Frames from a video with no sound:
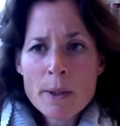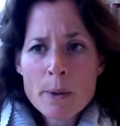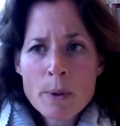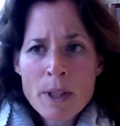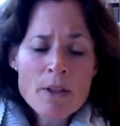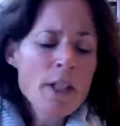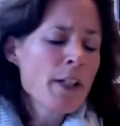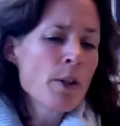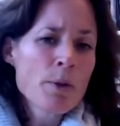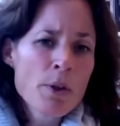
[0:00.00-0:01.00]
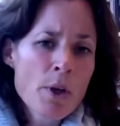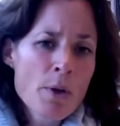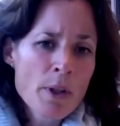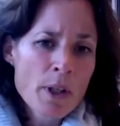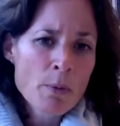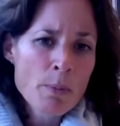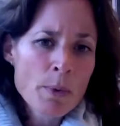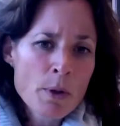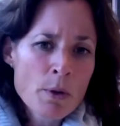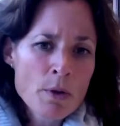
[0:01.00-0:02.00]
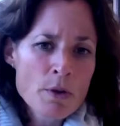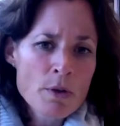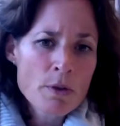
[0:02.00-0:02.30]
we actually don't know yet, because